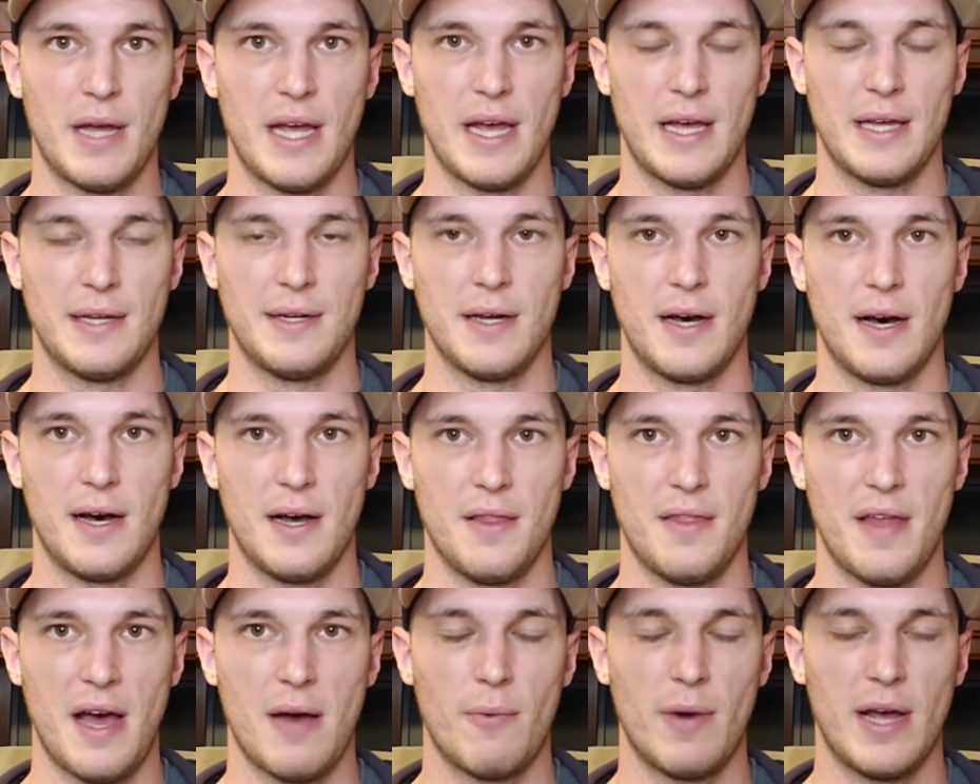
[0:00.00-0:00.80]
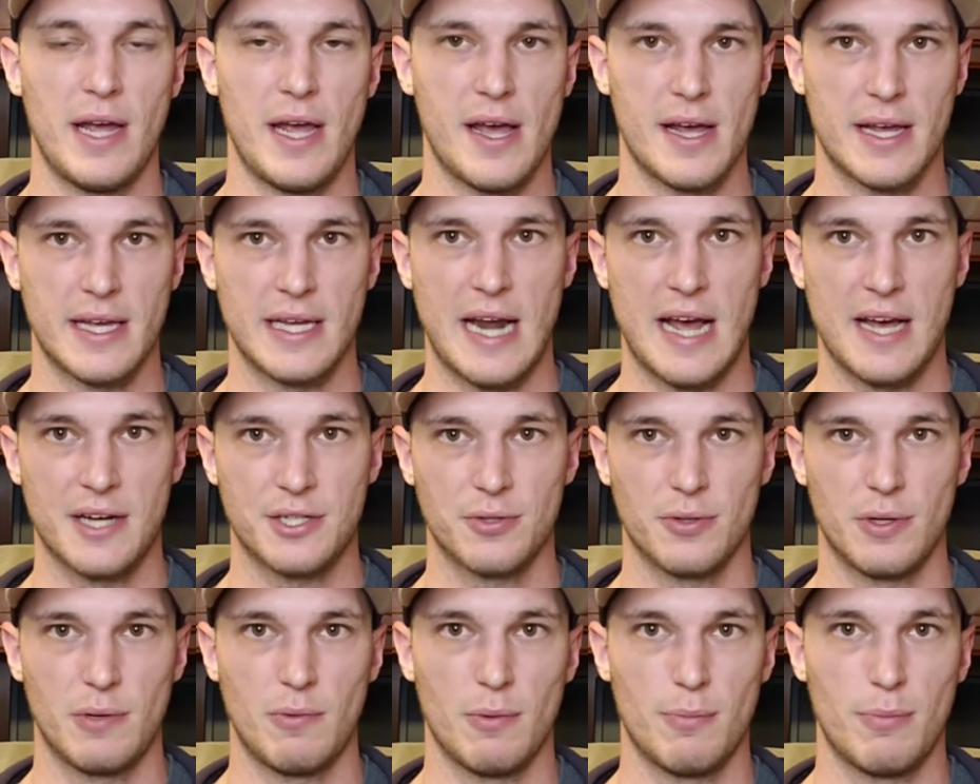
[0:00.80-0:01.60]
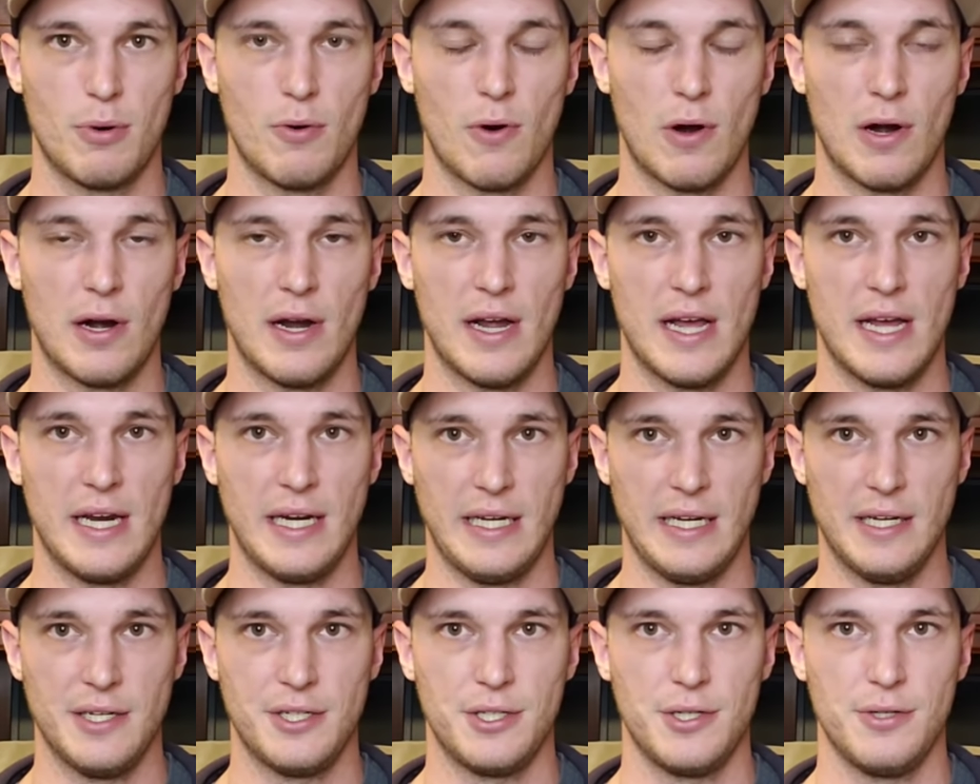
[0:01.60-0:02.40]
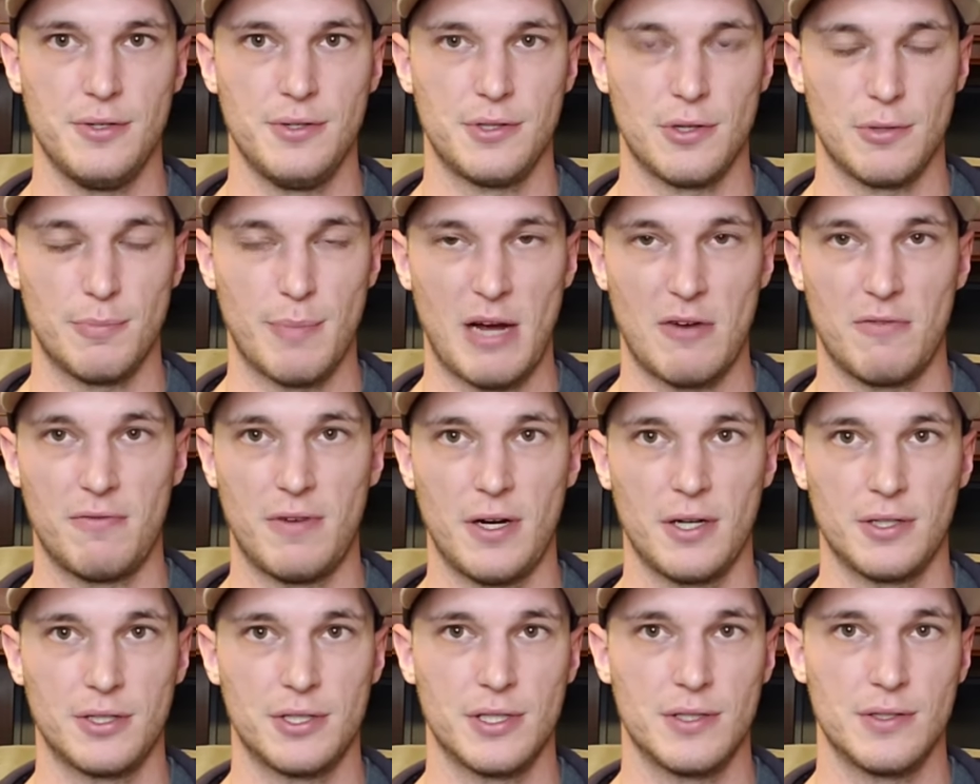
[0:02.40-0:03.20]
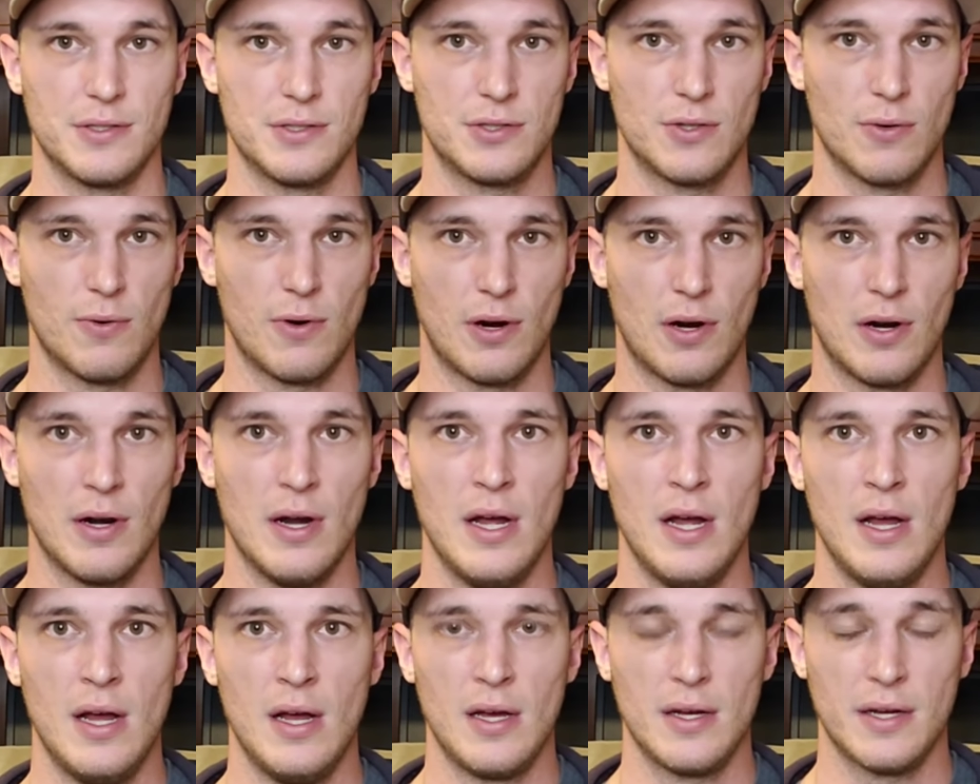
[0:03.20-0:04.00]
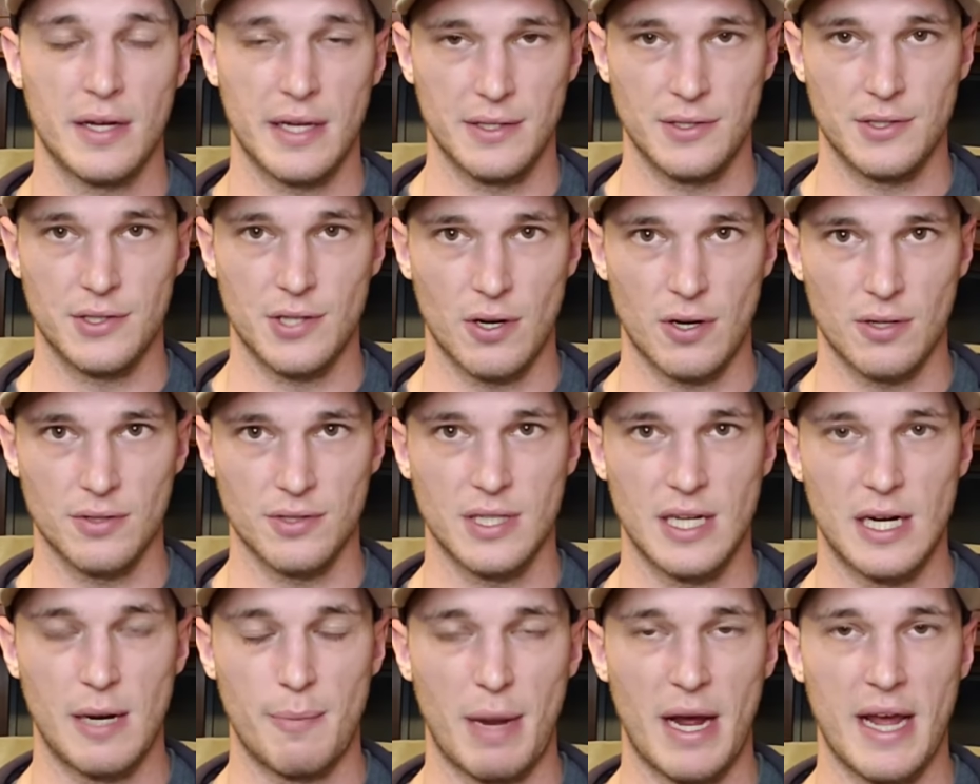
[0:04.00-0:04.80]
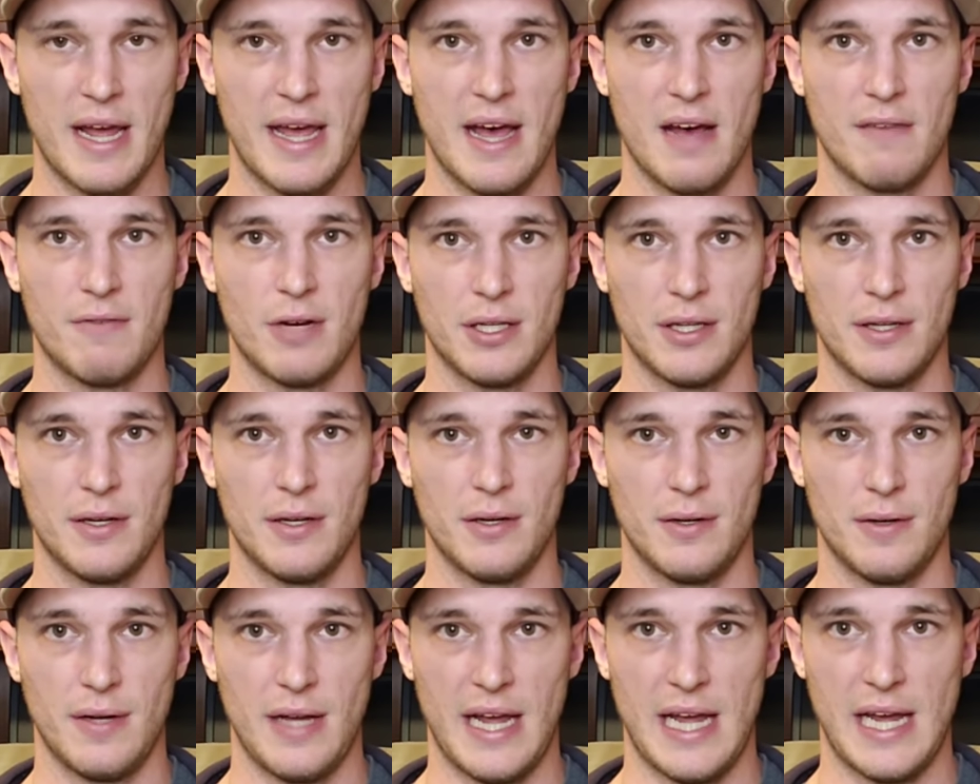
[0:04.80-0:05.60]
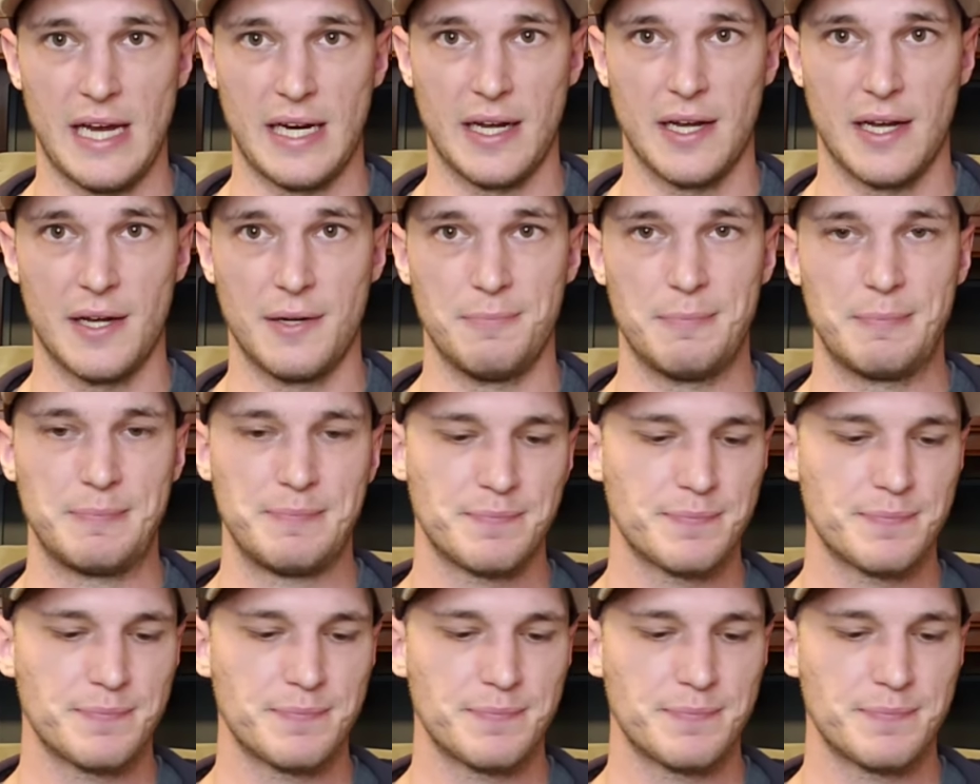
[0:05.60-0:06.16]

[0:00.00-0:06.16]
and that way I can actually report any issues or malfunctions or concerns that I might have on the handgun.